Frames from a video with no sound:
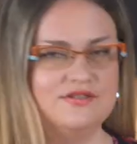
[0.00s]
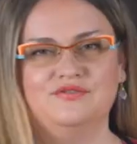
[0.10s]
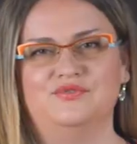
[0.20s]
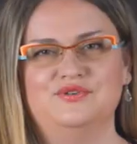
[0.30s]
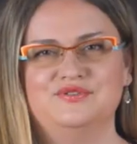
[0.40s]
Because
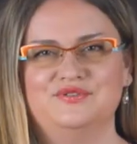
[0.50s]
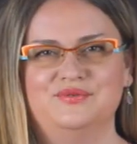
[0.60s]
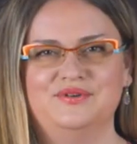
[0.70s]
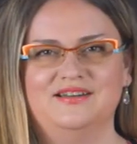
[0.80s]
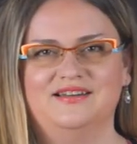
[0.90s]
of course you
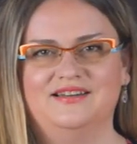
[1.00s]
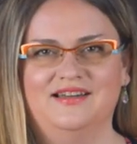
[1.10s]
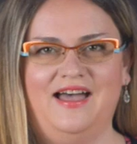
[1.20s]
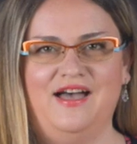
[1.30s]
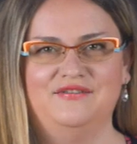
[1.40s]
don't want to
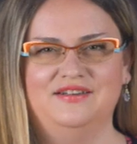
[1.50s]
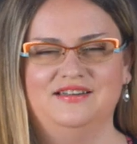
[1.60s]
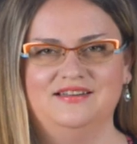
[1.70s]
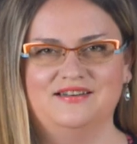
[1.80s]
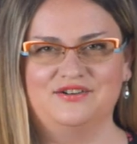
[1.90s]
have
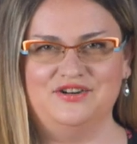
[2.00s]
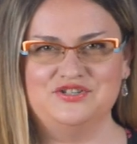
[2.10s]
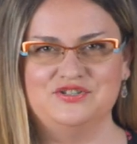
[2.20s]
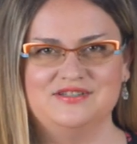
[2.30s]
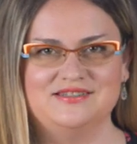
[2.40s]
any
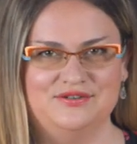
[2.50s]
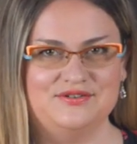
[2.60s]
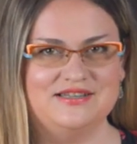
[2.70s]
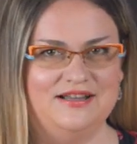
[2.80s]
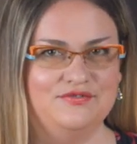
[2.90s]
crunchiness in your
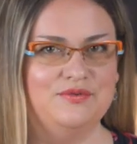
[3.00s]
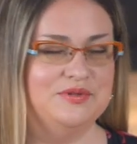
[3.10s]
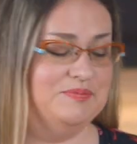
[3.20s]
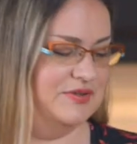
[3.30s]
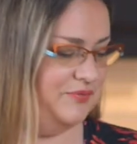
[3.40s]
salad from
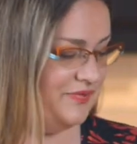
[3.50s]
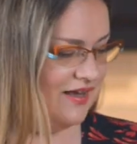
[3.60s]
the peel.